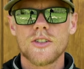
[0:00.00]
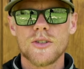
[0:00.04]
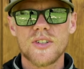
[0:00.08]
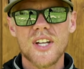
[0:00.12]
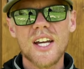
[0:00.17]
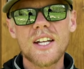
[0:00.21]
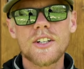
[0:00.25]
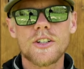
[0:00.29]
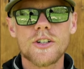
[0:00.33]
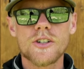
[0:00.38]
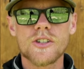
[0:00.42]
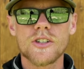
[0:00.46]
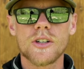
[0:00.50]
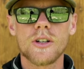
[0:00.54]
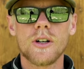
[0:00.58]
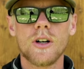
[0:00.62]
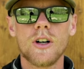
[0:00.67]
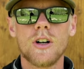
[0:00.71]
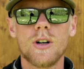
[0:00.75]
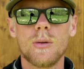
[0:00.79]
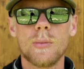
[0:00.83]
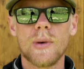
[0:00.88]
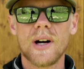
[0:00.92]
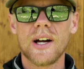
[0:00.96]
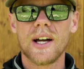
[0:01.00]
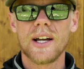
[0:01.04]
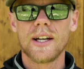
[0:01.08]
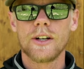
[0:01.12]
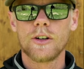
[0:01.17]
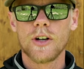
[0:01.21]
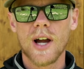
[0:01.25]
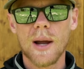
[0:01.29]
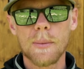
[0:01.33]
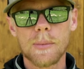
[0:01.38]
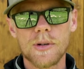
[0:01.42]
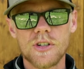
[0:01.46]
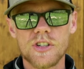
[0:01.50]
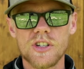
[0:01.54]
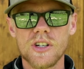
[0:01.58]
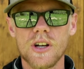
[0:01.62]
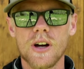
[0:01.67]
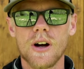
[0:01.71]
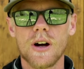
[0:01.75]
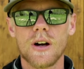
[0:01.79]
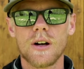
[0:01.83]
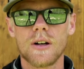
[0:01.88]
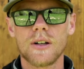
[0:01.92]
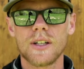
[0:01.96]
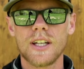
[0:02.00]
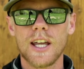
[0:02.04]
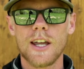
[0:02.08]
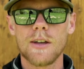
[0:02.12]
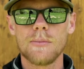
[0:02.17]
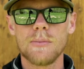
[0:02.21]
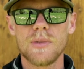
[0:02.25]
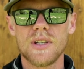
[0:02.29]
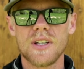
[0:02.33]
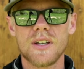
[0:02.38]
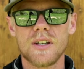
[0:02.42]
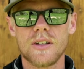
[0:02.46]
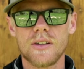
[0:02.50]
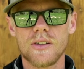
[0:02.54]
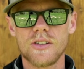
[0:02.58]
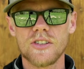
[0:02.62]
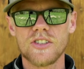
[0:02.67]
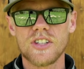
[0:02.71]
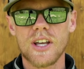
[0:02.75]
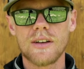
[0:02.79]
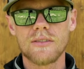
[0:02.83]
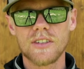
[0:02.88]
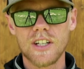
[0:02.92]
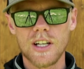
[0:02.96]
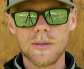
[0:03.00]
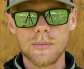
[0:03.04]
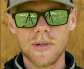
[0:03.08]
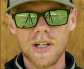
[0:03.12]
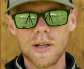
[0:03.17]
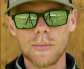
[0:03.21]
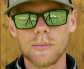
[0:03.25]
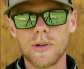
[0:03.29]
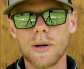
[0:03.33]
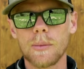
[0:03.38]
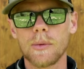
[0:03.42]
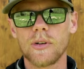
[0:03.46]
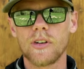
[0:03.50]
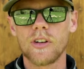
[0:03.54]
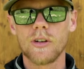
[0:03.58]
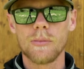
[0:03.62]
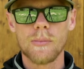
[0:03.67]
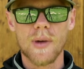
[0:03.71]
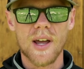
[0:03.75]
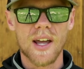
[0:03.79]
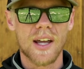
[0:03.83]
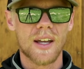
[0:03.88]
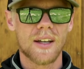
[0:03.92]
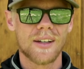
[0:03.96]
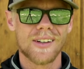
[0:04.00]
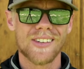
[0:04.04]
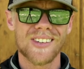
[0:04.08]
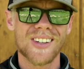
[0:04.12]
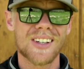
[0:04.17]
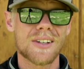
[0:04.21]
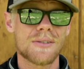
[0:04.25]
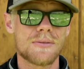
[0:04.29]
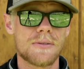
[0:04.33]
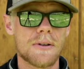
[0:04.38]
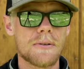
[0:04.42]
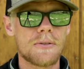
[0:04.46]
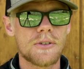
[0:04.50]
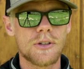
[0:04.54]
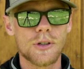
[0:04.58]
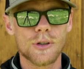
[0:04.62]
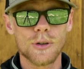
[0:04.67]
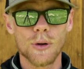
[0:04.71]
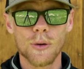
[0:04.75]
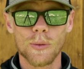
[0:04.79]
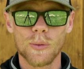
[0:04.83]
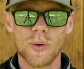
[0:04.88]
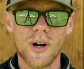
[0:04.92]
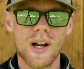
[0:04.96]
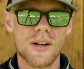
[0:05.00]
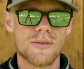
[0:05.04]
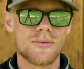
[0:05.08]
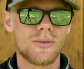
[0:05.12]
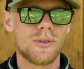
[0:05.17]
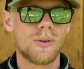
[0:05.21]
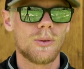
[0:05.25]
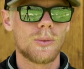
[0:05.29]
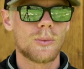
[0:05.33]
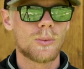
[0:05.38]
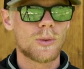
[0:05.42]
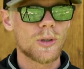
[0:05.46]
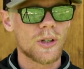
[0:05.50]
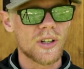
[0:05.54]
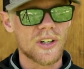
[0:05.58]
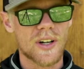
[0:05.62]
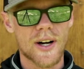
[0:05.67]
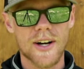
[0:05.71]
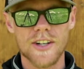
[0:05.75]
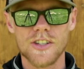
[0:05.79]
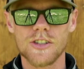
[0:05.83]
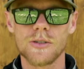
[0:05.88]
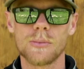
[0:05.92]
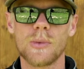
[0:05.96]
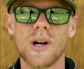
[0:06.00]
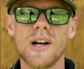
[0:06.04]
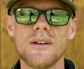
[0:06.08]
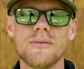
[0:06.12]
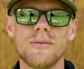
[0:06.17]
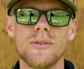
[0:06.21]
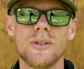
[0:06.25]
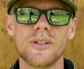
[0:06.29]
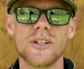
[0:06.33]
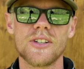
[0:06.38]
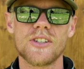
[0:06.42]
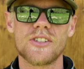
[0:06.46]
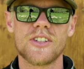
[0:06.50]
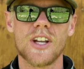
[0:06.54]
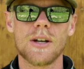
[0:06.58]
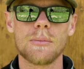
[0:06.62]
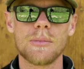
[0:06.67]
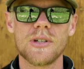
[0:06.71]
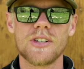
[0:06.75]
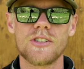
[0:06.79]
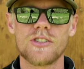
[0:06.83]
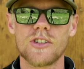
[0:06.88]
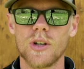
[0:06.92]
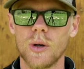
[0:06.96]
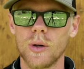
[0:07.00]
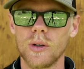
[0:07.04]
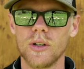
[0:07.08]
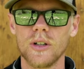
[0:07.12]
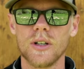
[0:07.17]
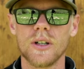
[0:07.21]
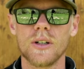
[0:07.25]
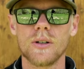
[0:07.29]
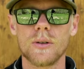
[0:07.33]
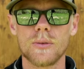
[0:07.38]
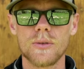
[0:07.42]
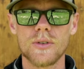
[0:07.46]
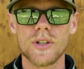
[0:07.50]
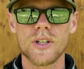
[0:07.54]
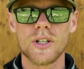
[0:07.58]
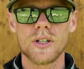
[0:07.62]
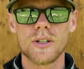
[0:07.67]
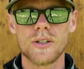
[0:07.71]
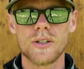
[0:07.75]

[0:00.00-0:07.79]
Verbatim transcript: 10 years ago, my grandpa GR gave me his 7mm Remington Mag. It's like a 50 year old rifle, really awesome rifle, and it's done me so good over the